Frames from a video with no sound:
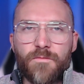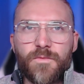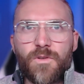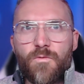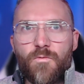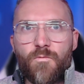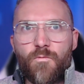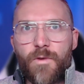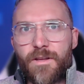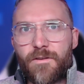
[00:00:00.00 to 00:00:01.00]
so
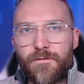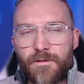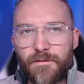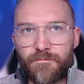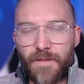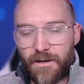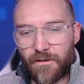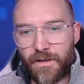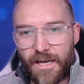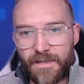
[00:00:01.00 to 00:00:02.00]
where you are
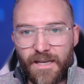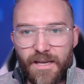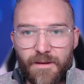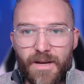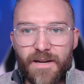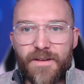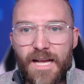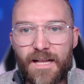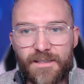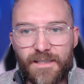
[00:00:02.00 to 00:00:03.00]
looking at, say, competitive
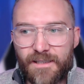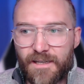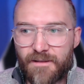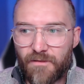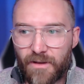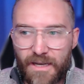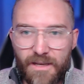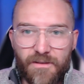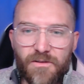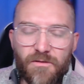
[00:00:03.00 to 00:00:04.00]
analysis and looking
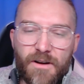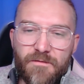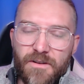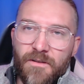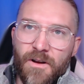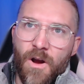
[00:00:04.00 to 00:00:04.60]
at those around you,